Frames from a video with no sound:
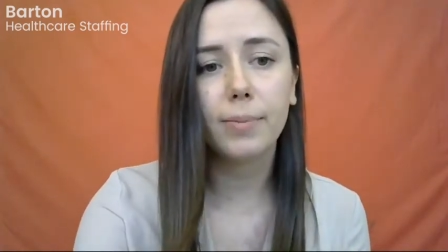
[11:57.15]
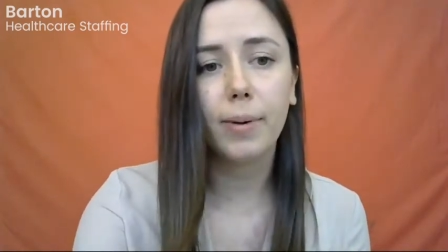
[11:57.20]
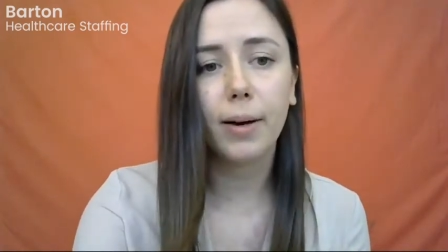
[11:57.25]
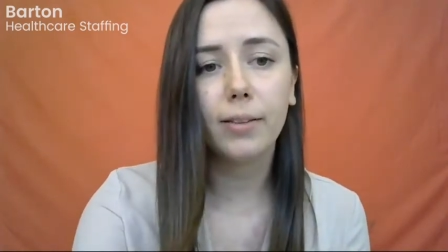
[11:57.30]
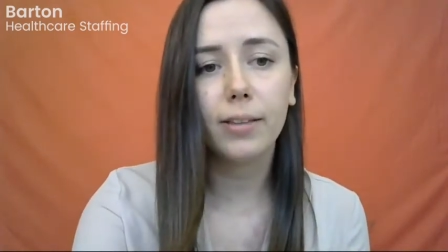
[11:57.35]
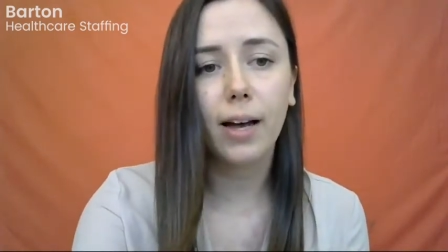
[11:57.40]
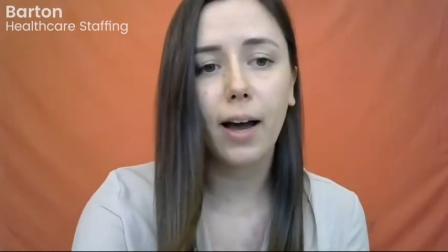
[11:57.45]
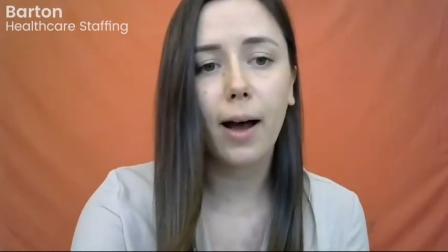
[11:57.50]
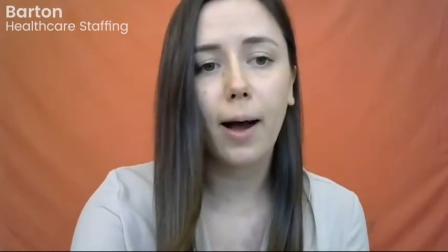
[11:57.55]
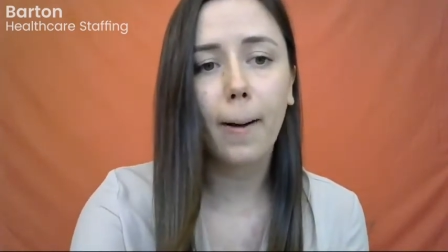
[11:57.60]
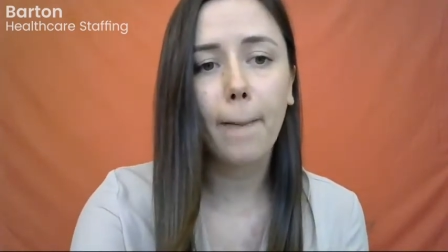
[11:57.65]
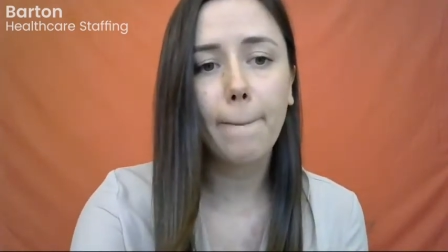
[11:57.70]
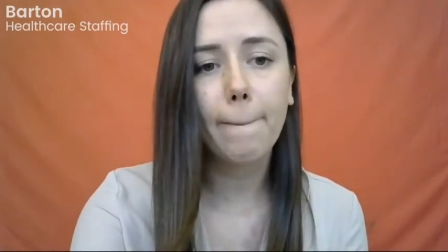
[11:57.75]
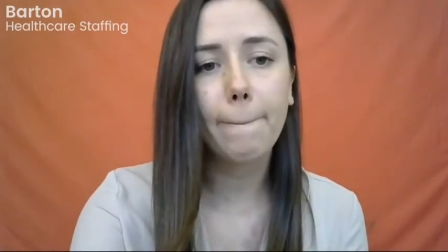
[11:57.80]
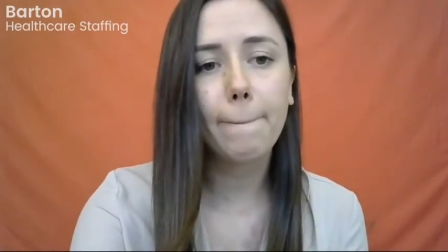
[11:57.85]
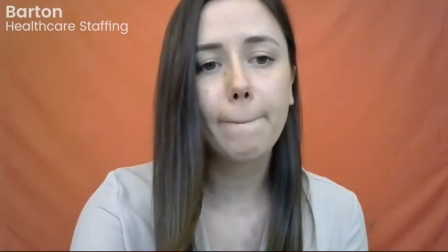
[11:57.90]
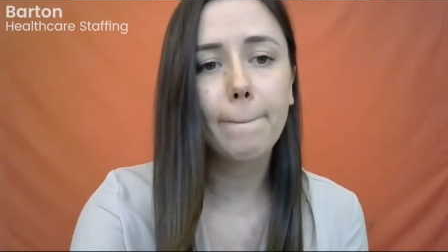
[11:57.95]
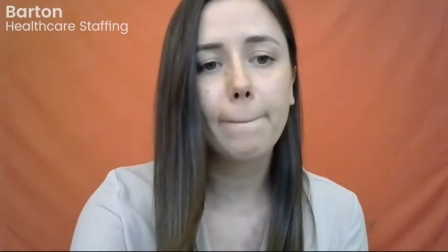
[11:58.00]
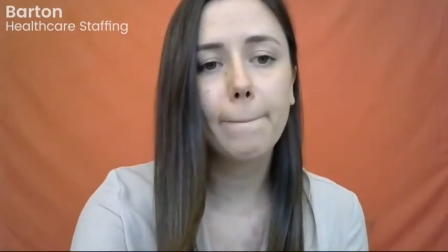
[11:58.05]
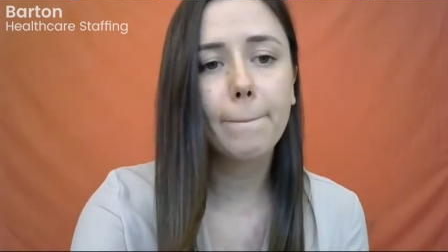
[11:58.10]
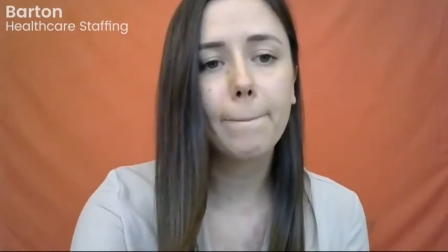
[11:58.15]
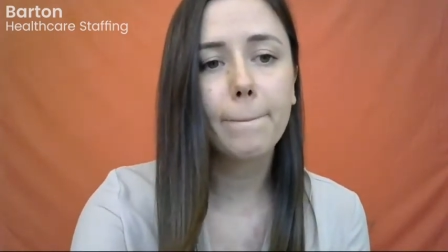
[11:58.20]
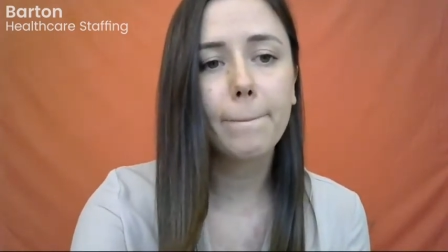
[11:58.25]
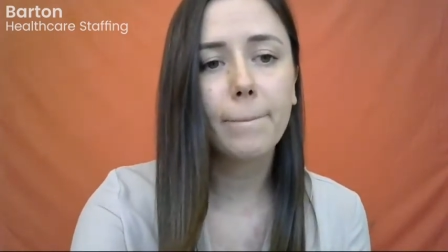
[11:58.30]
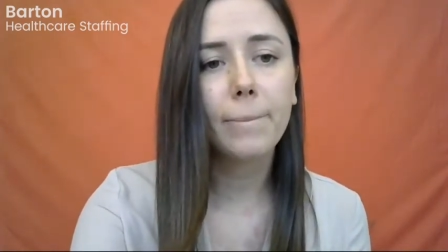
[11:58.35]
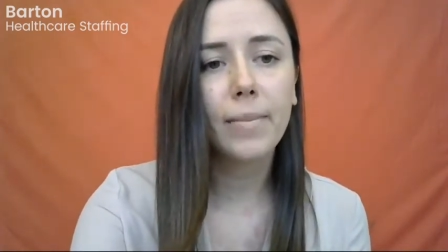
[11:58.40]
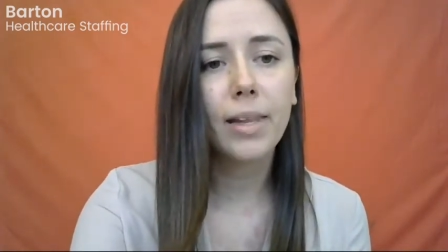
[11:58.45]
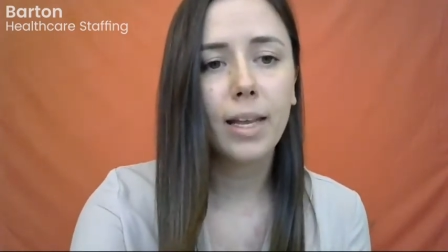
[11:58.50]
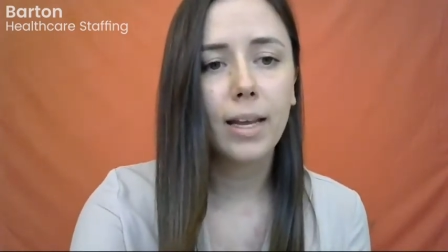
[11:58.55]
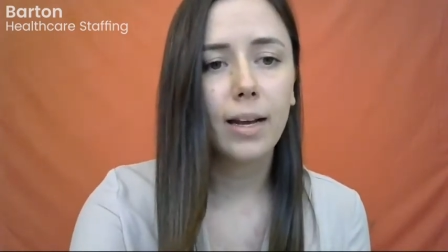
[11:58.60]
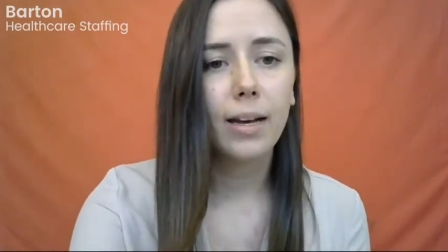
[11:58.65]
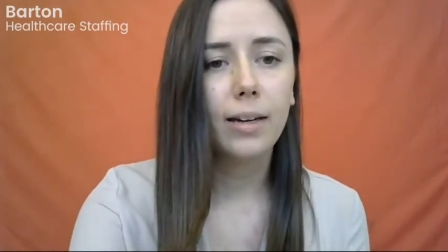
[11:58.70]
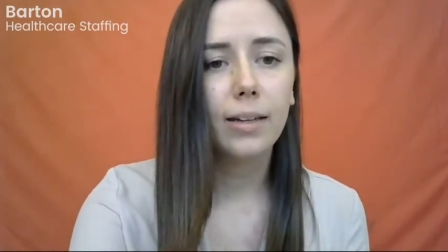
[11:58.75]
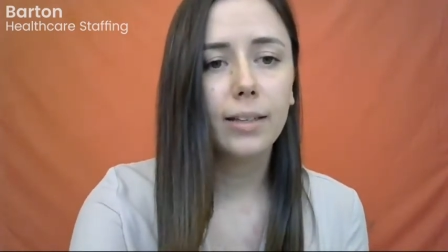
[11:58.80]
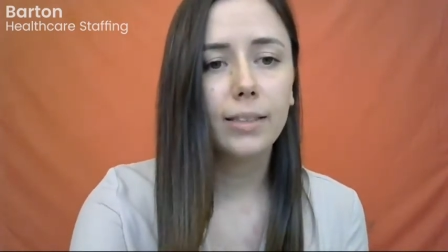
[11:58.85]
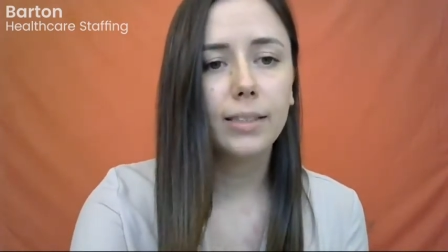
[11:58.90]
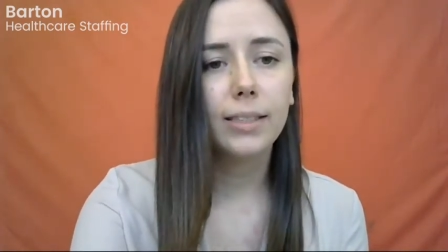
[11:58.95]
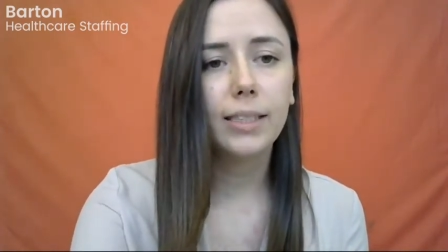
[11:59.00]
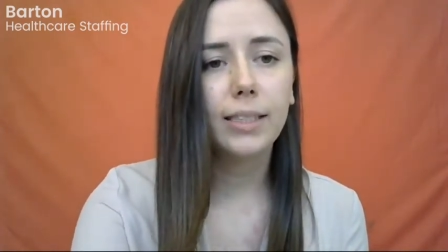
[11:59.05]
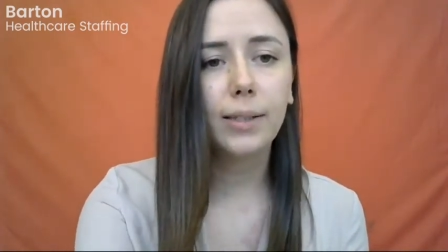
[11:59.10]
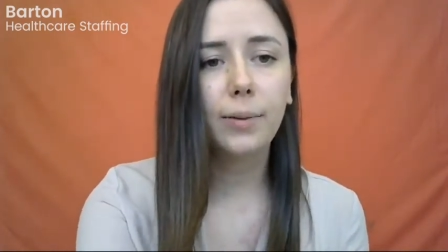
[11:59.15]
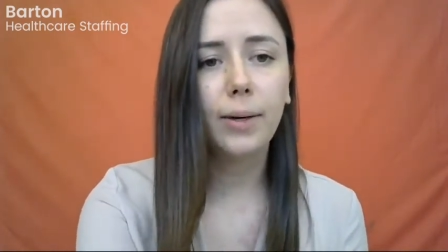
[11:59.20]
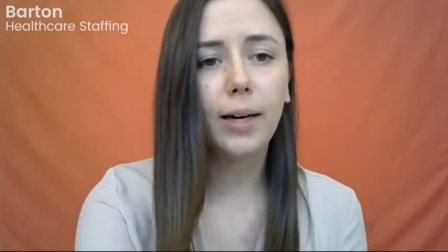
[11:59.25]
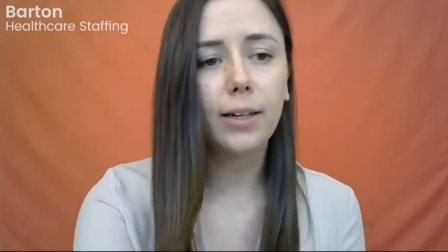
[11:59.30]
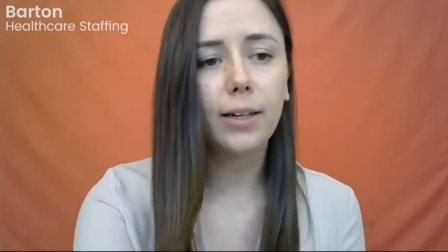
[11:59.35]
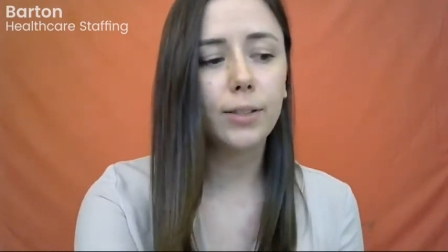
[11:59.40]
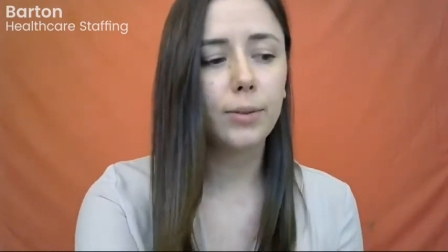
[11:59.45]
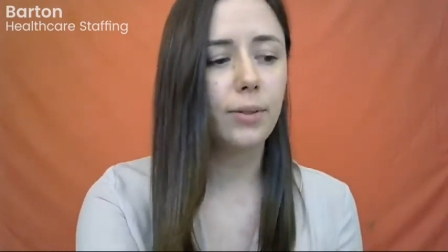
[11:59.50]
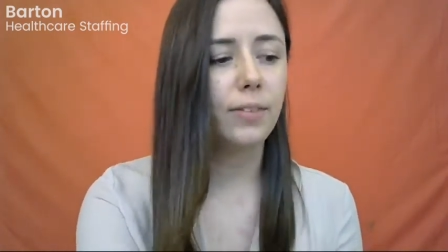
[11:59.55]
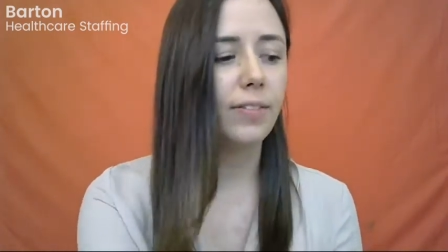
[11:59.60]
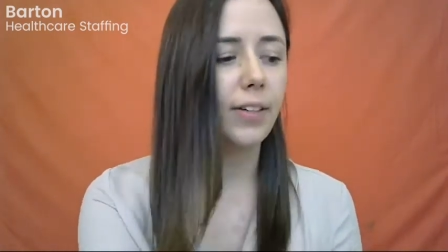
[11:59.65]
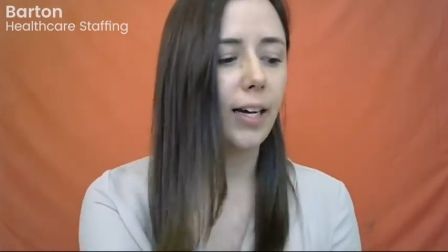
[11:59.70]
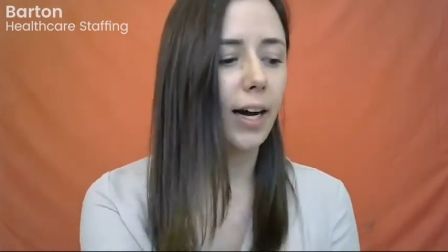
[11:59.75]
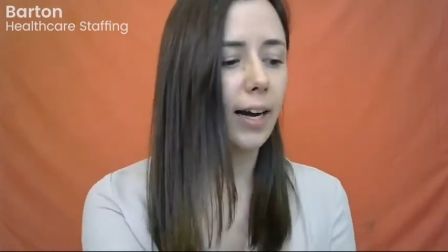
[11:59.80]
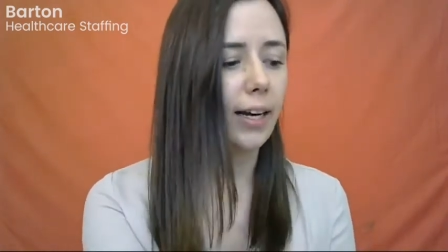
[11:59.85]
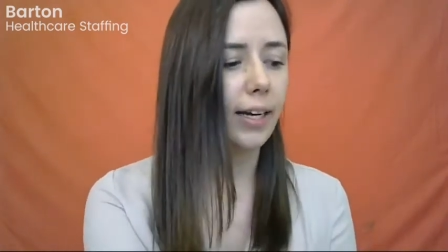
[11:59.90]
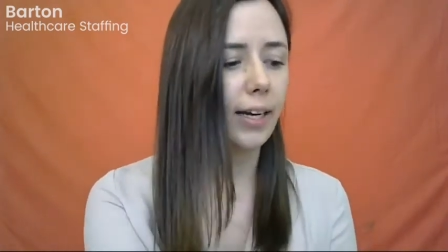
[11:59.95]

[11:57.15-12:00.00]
about that. Let's see what else we've got